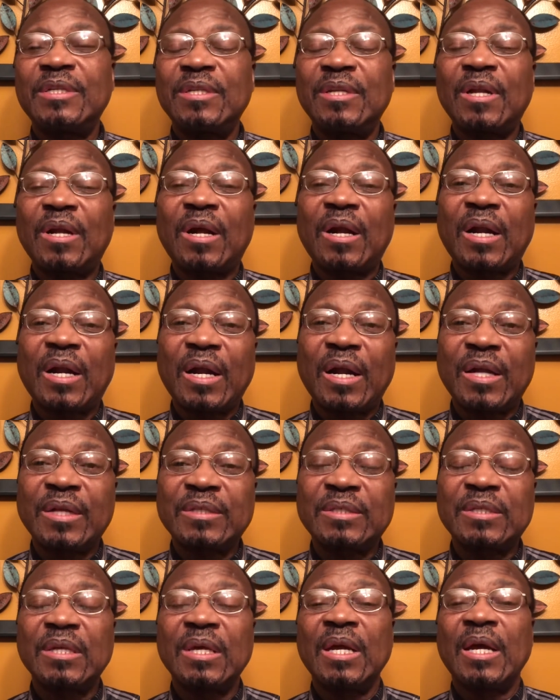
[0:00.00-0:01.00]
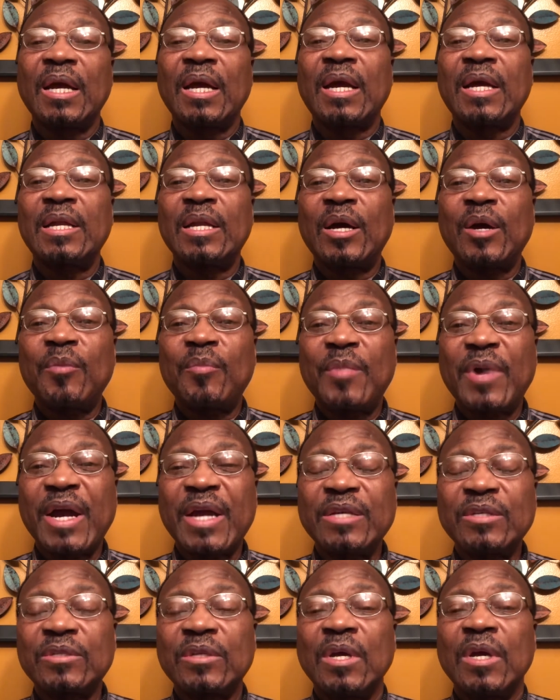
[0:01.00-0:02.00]
in our hearts and our
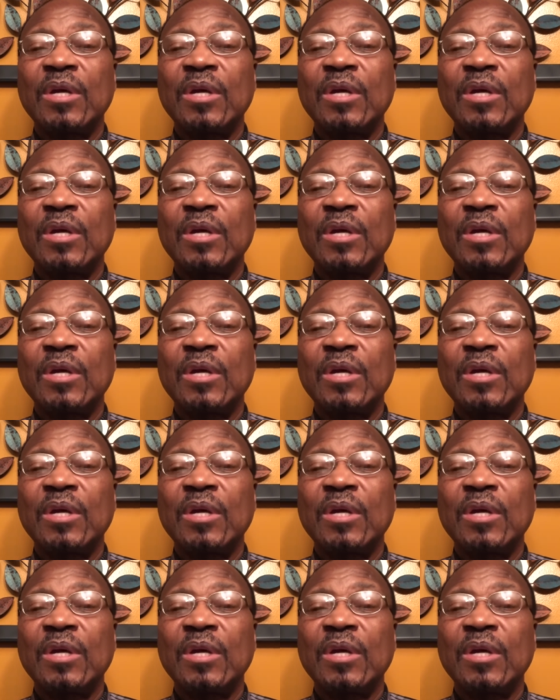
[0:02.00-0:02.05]
minds.